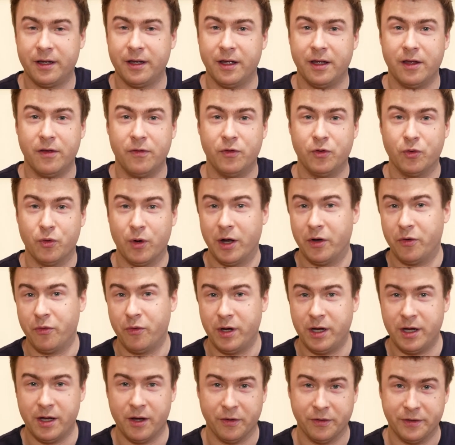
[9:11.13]
if you
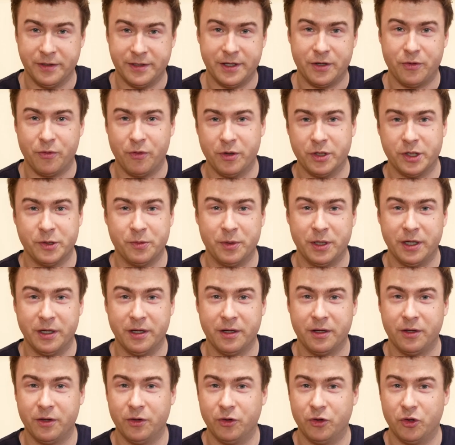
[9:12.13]
agree or disagree with
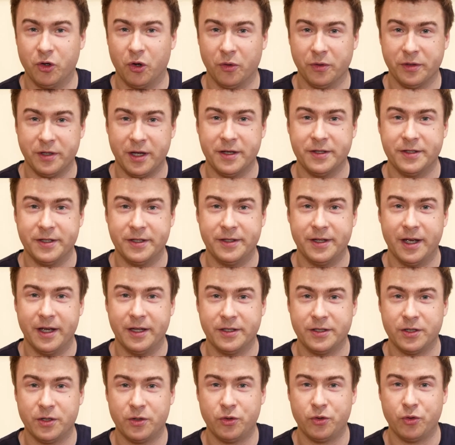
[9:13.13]
me, don't
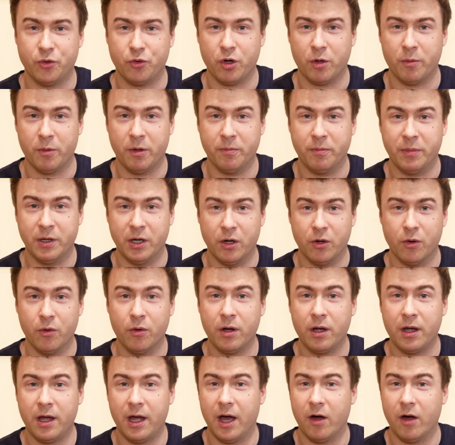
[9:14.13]
hesitate to comment below.